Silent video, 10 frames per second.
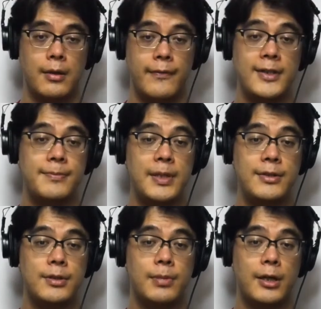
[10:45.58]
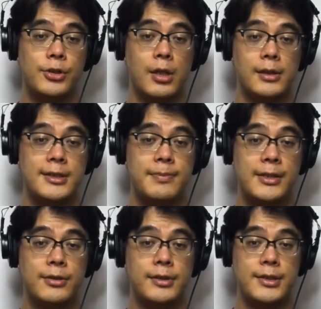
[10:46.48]
This bean-to-bar chocolate
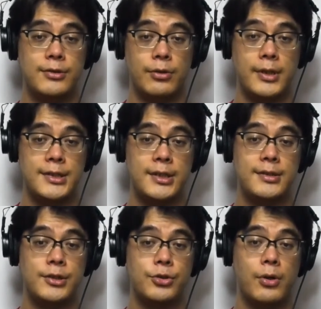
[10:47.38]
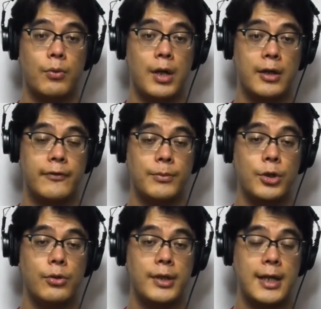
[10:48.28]
specialty store is just a short walk from
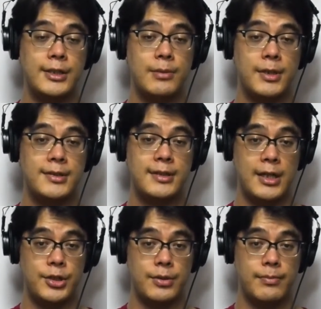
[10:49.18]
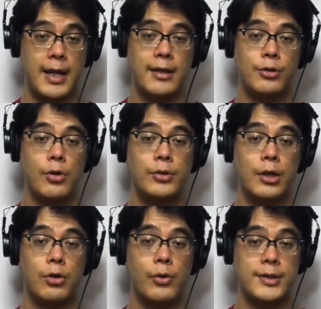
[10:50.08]
Yoyogi Hachiman Station and
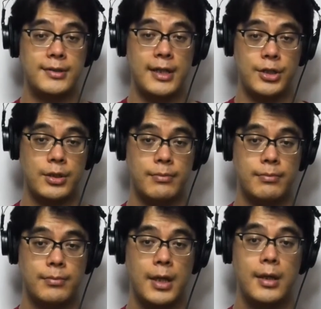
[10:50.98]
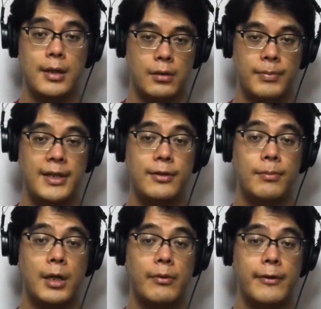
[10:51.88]
Yoyogi-Koen Station.
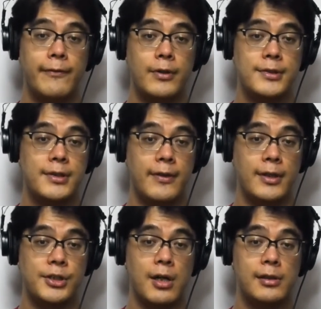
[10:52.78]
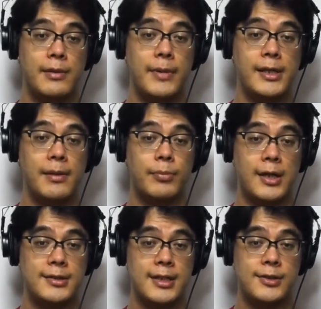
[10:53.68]
Bean-to-bar refers to the chocolate-making
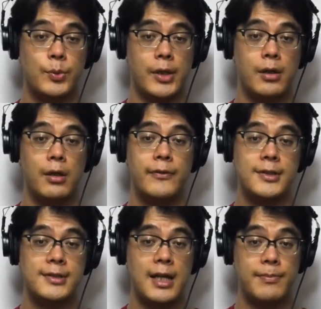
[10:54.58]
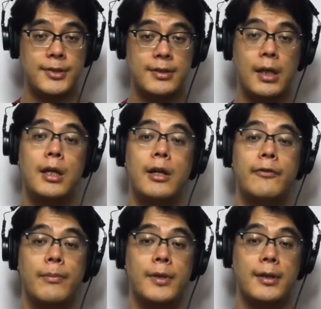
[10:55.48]
process where all the steps,
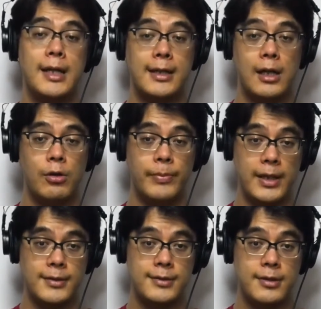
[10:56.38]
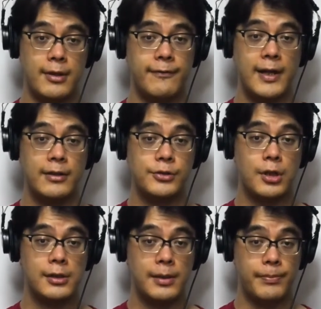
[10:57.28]
from the cacao beans to the final
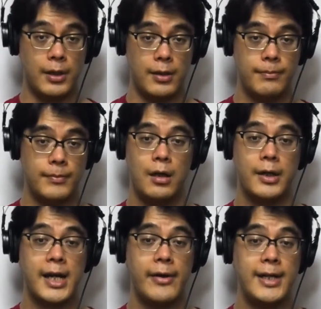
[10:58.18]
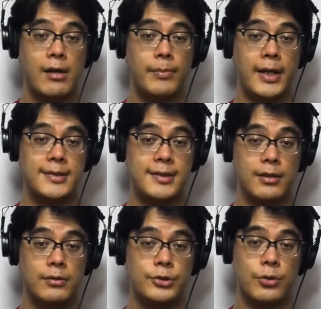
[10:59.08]
chocolate bar, are carried out by a
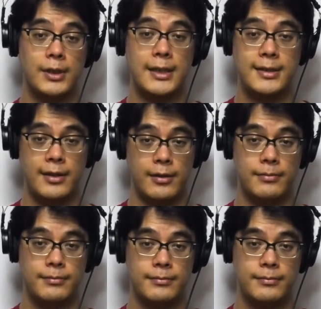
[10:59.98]
single chocolatier.